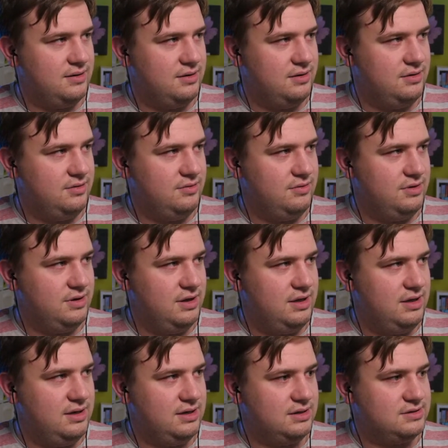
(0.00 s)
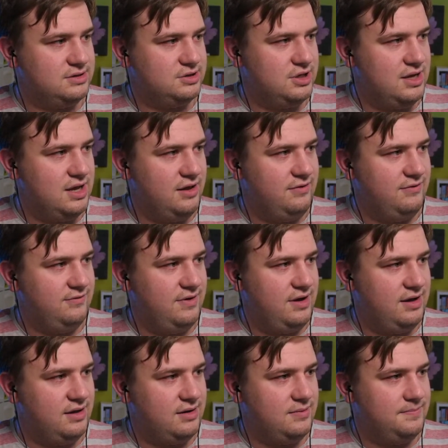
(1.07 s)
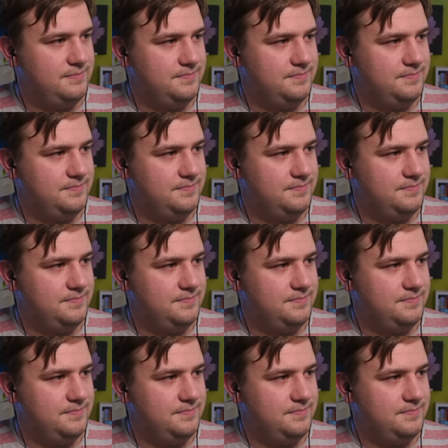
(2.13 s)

to the index.js file